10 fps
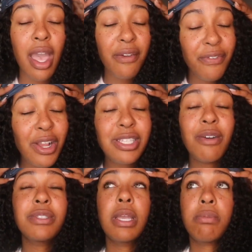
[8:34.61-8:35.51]
At first I
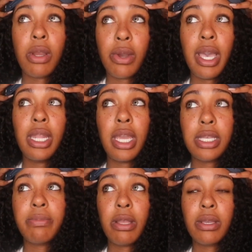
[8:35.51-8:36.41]
was like, bro, a headache
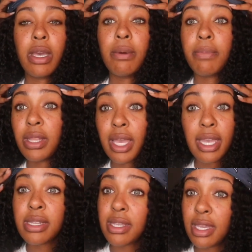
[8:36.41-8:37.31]
is about to come, but like
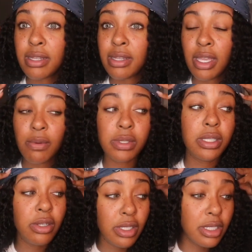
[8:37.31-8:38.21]
it didn't. It was
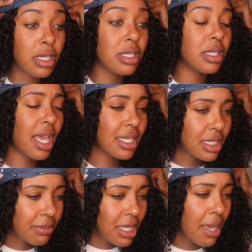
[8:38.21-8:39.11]
literally just like
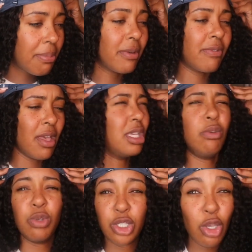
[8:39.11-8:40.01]
some type of, it
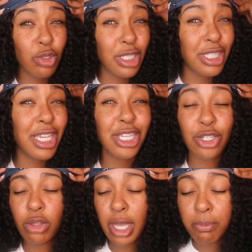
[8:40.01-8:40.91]
was so
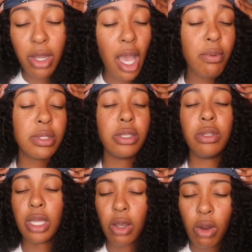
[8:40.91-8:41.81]
sensational. Like, bro, I was
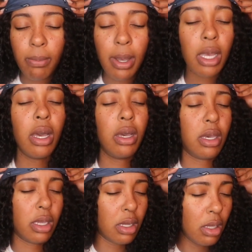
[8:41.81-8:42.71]
literally like, oh my
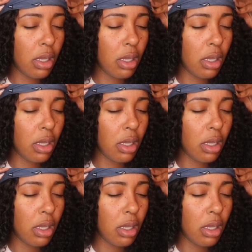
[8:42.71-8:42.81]
God.